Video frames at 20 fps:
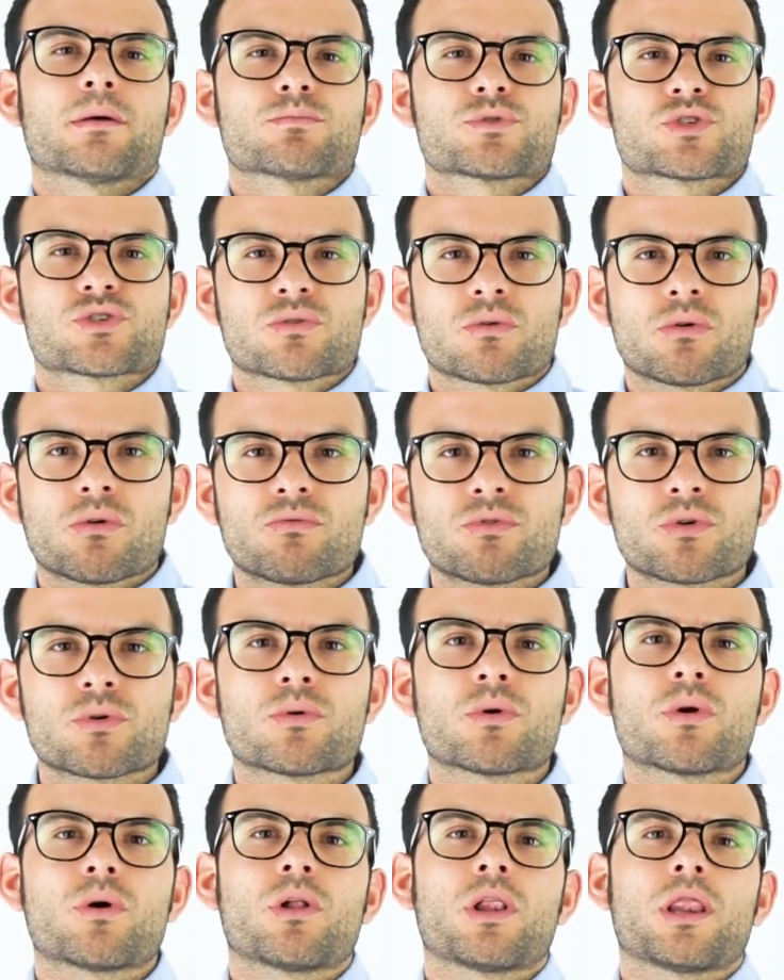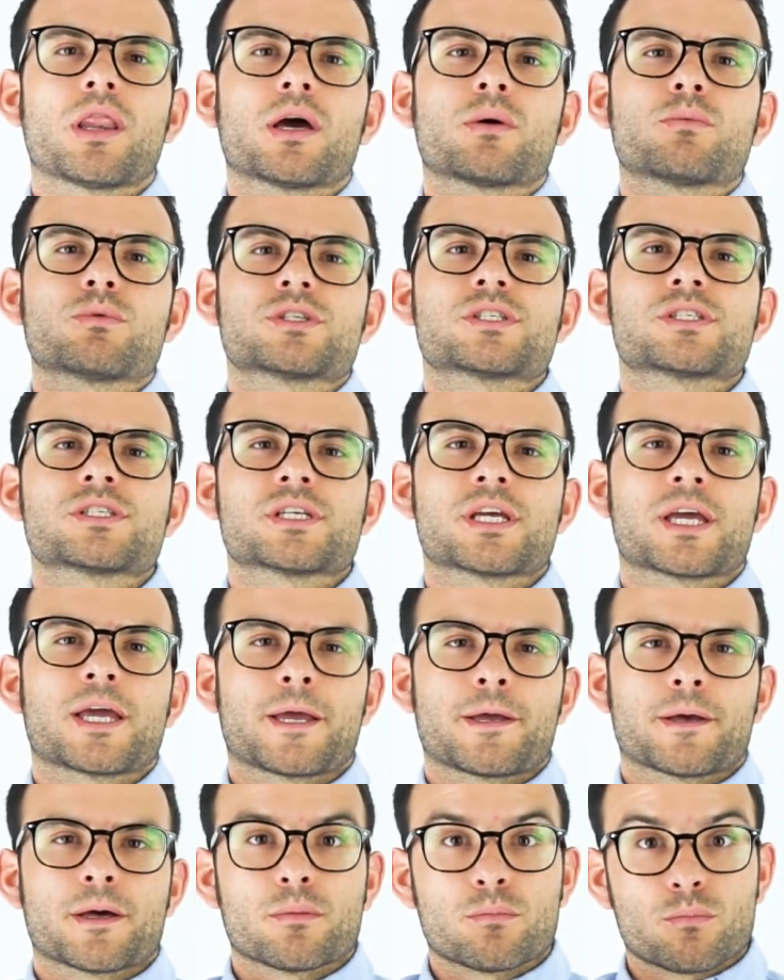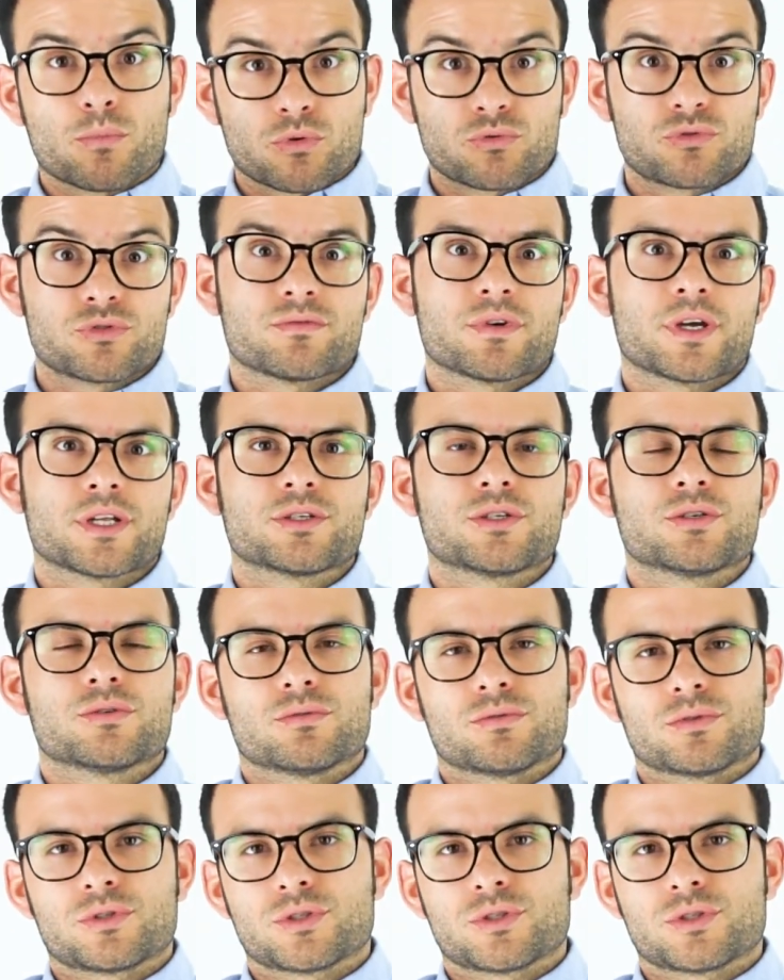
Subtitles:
So overall, I would say motivate you